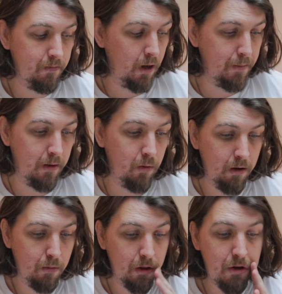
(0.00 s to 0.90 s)
I mean,
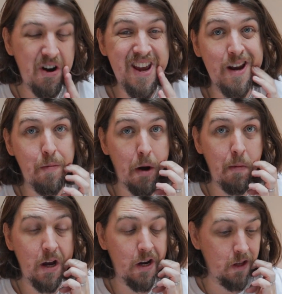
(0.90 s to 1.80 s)
we're 3 in, but I'm
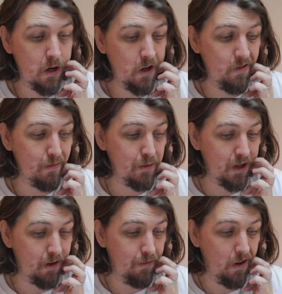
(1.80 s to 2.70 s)
liking the look of them
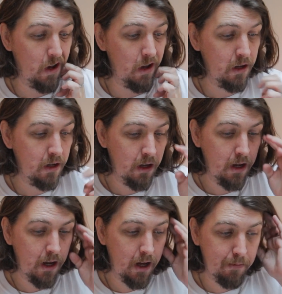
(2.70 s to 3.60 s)
so far.
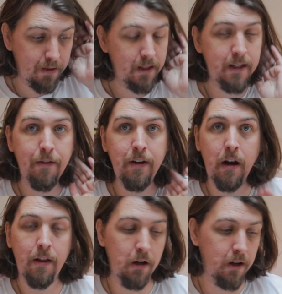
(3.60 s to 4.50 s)
Definitely
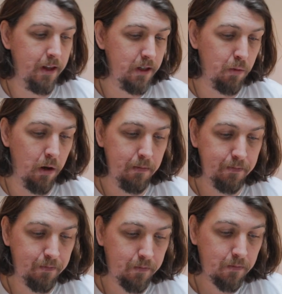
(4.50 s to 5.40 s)
like the look of this one.
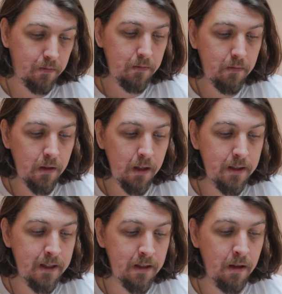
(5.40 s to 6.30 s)
It
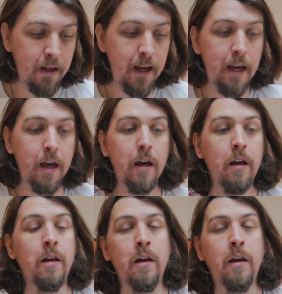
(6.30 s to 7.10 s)
says on the,